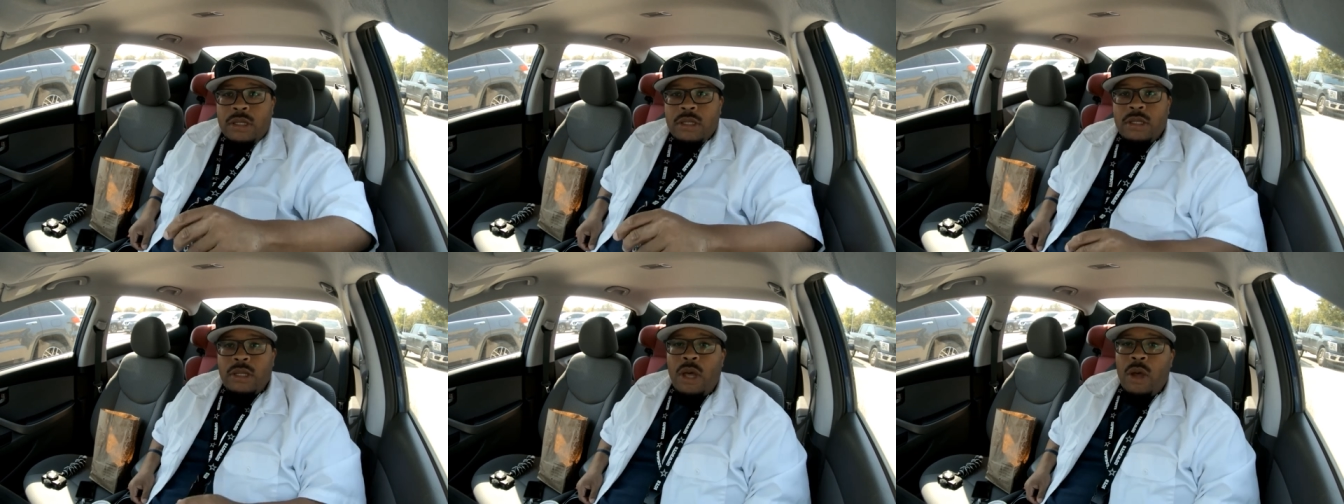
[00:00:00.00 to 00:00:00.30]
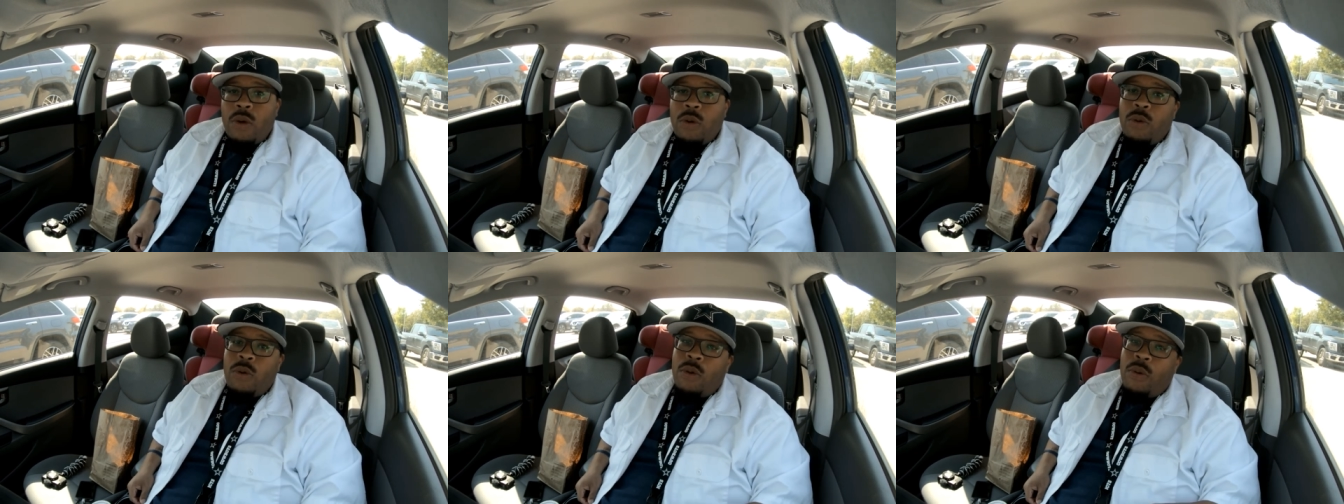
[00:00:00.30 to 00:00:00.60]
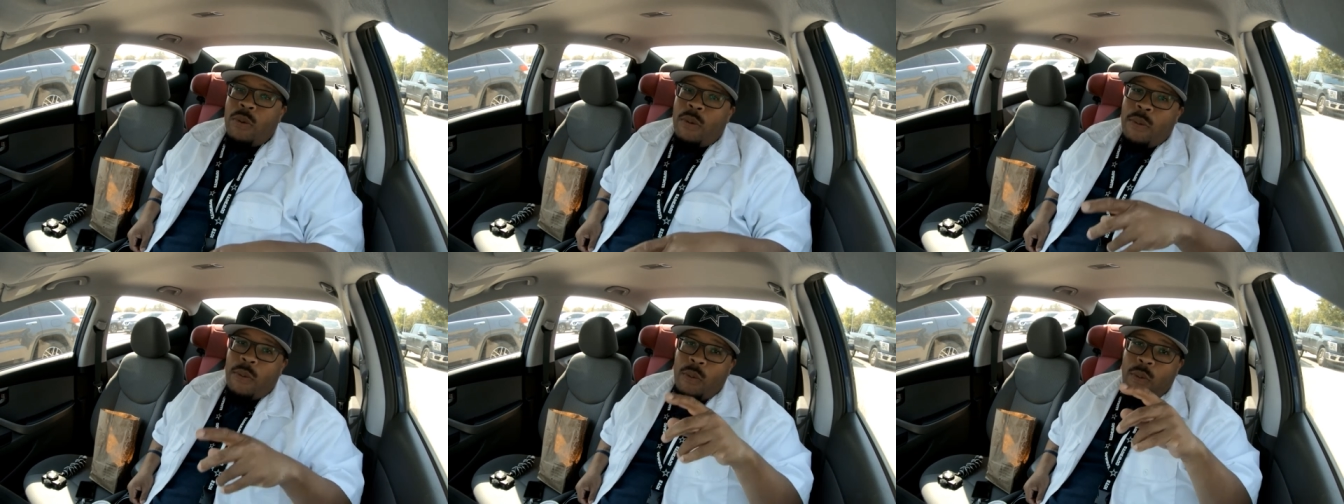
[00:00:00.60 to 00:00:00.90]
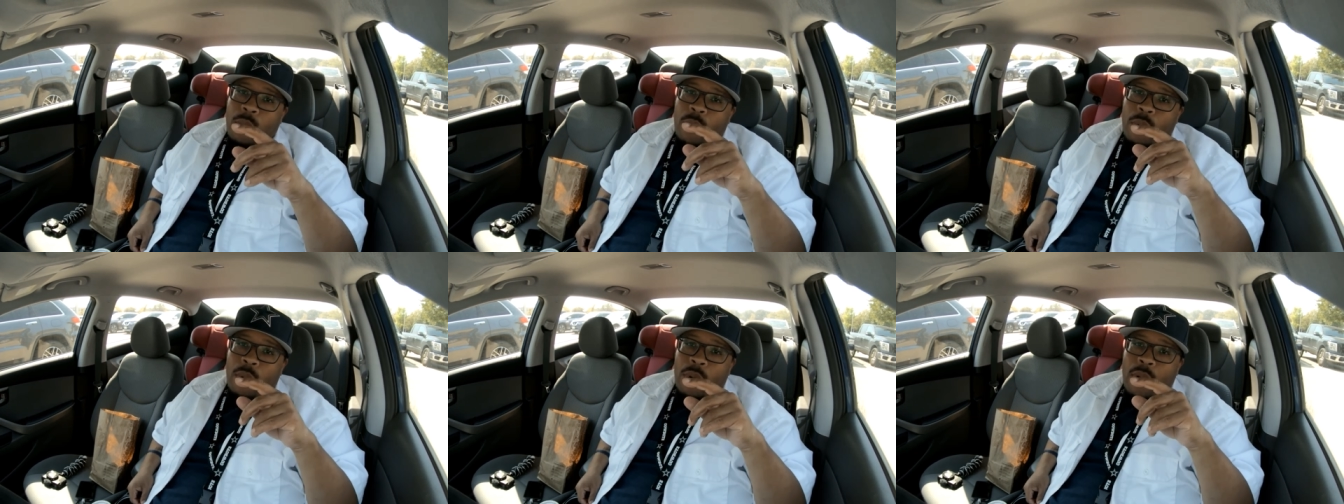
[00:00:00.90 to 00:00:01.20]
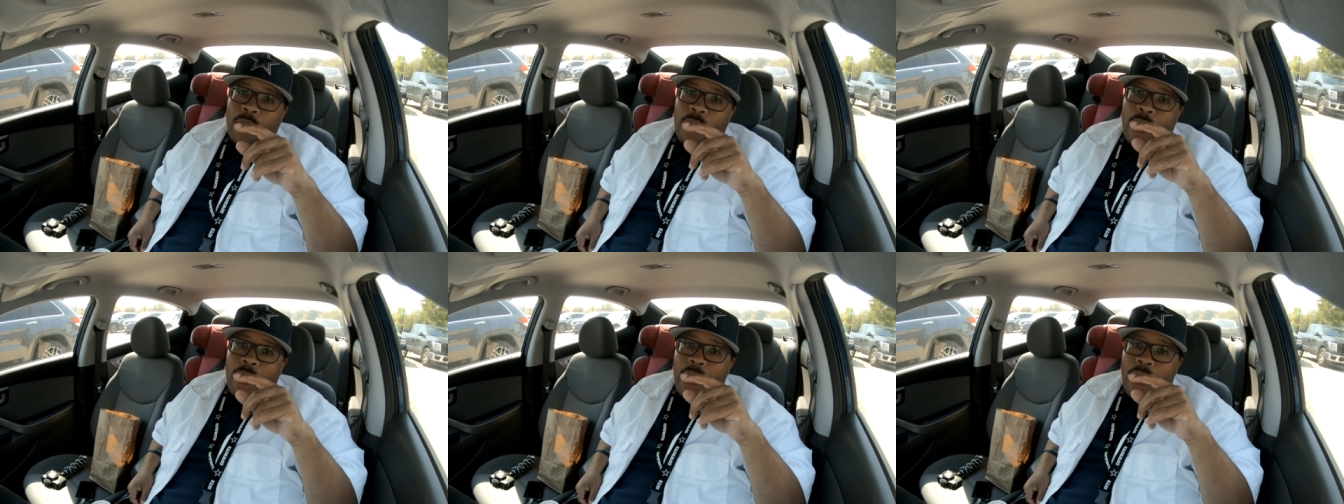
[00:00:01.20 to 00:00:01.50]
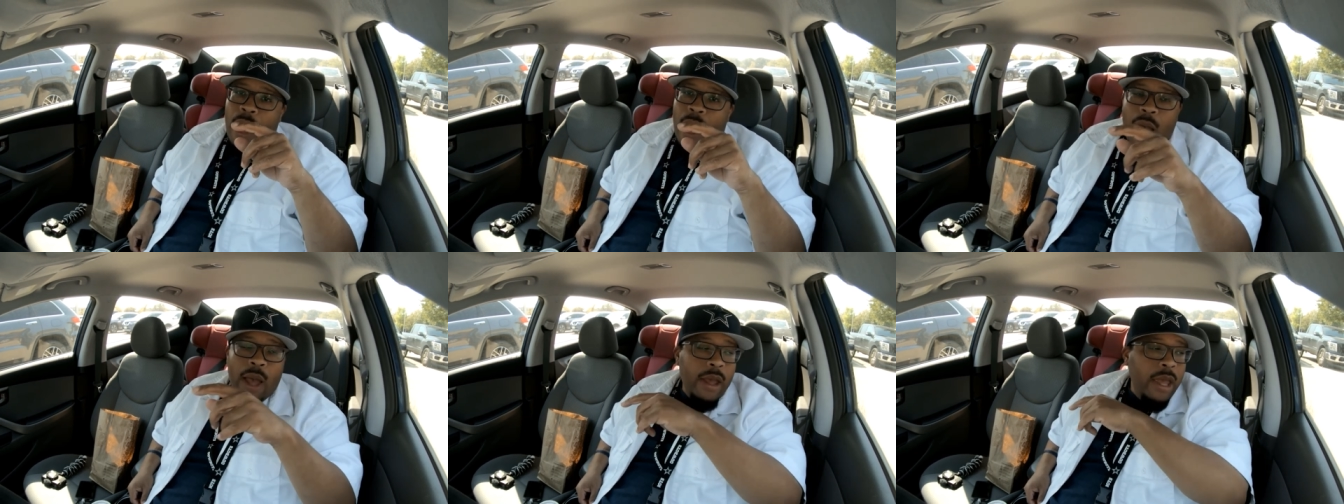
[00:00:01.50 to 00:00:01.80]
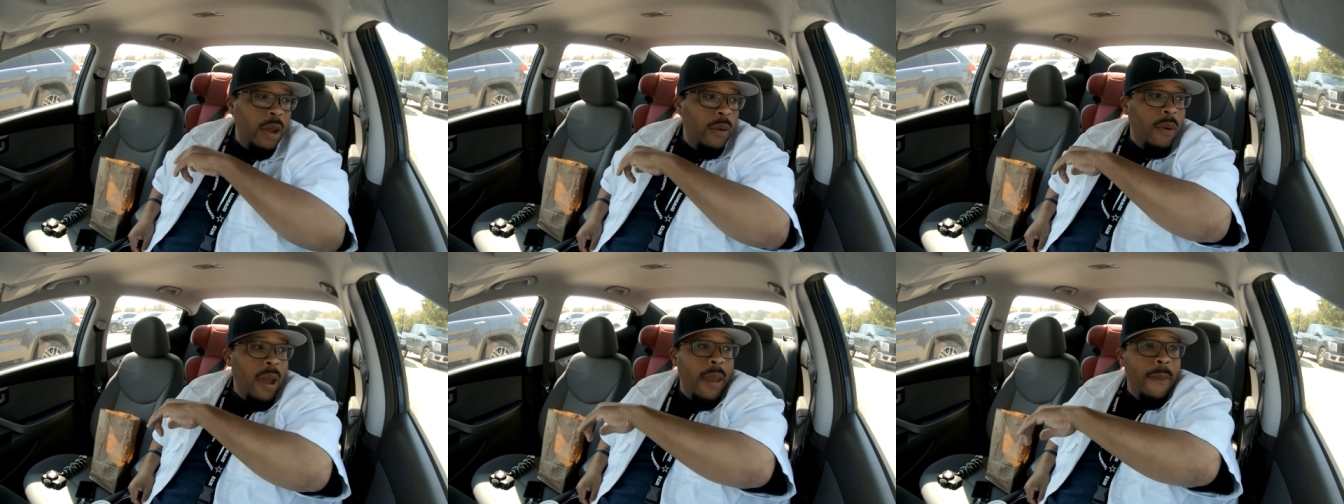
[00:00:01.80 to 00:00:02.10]
So I'll
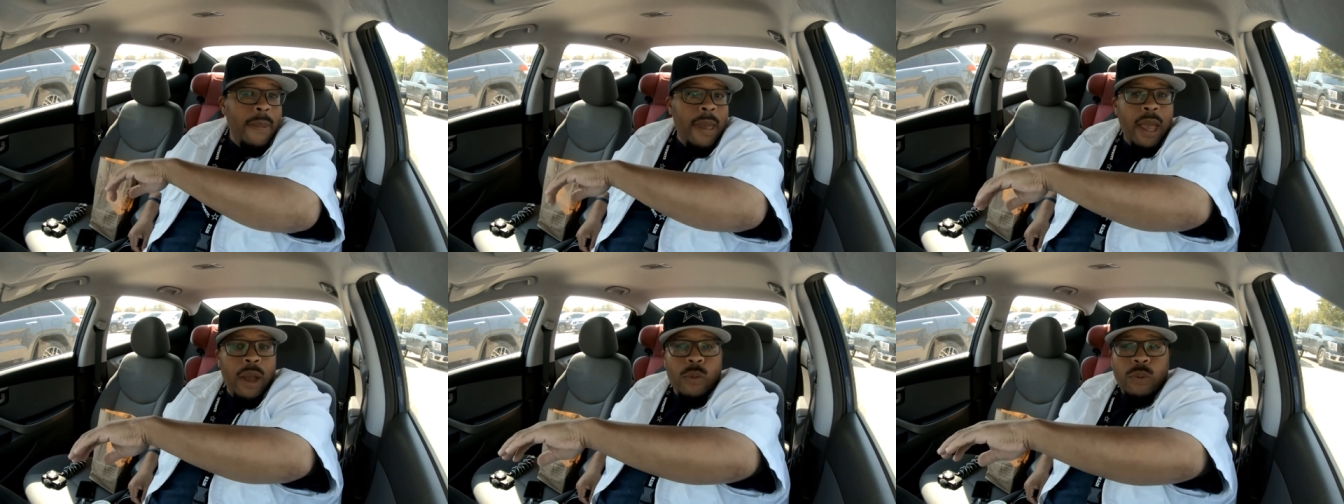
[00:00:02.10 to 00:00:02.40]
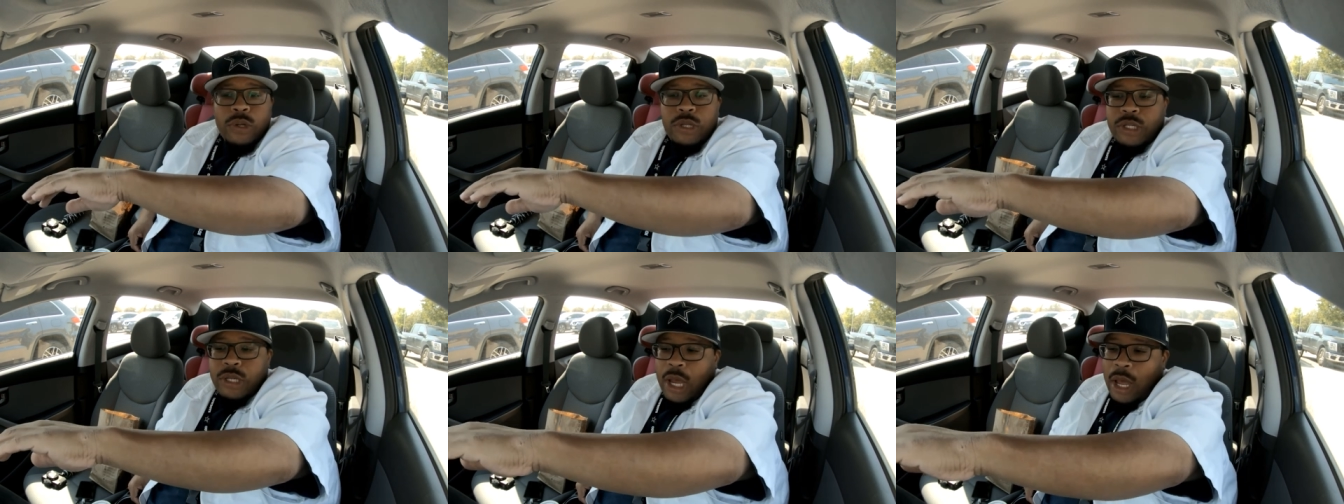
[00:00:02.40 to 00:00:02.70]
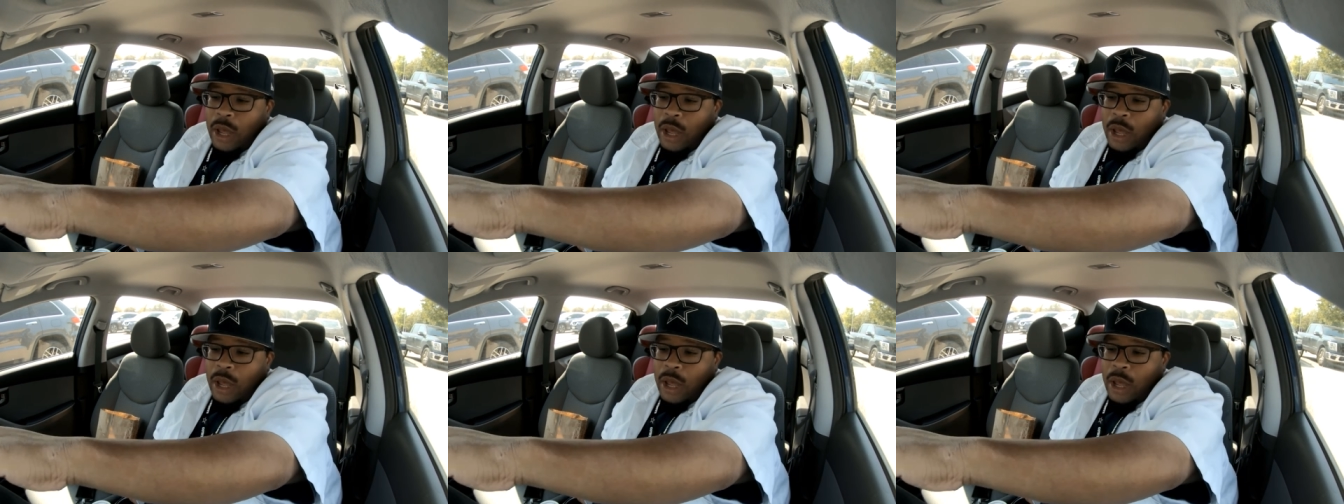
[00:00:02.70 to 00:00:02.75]
get right back with